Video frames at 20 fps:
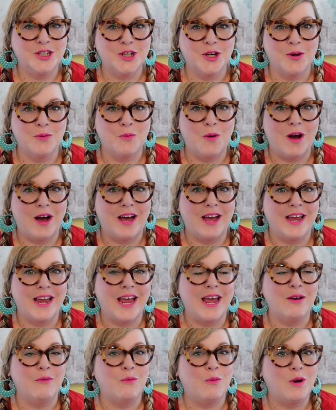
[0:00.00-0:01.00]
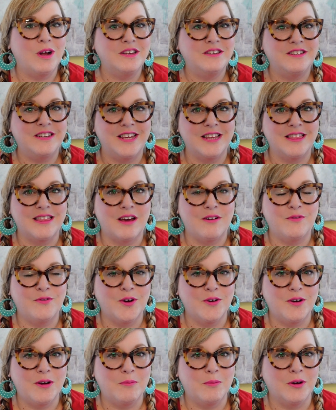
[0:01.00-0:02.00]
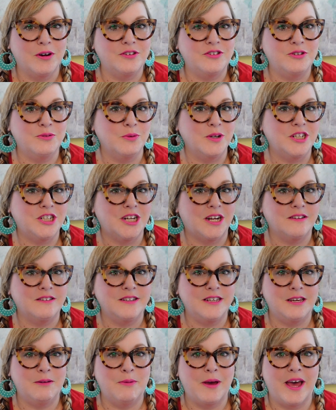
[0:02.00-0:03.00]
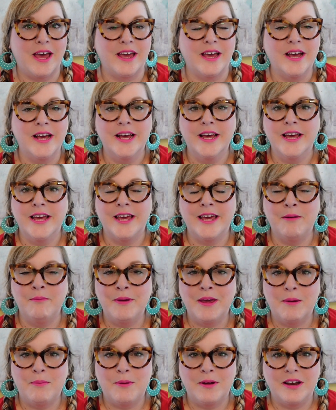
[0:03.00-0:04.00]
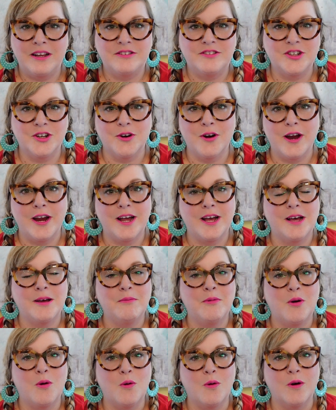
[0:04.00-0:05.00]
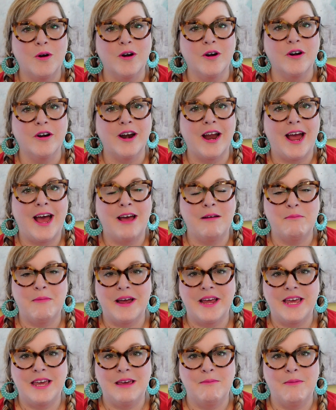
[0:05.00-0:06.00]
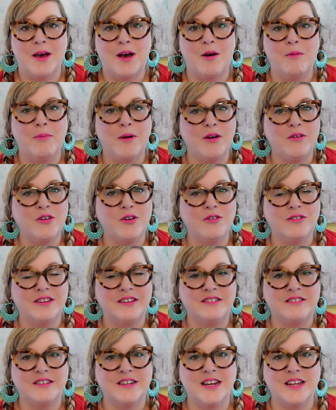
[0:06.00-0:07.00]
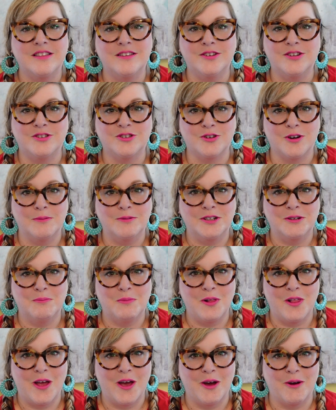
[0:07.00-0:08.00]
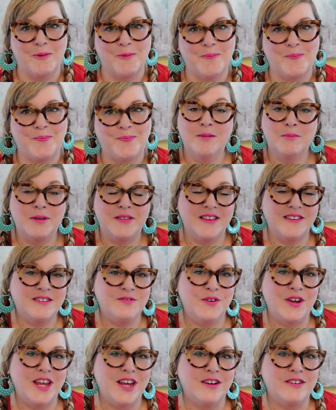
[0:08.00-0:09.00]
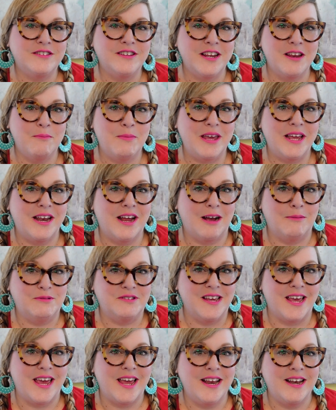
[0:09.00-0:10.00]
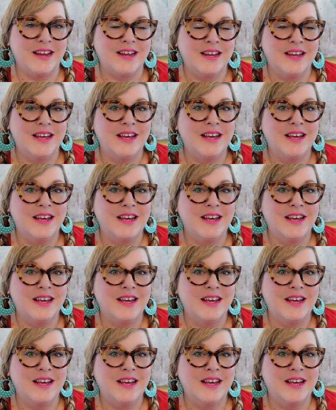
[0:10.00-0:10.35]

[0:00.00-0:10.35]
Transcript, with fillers: sure why, and want to get that phone number to reach out to eBay, hit me up on Instagram or at my email. Both are listed in the description below. But this video is gonna be an update.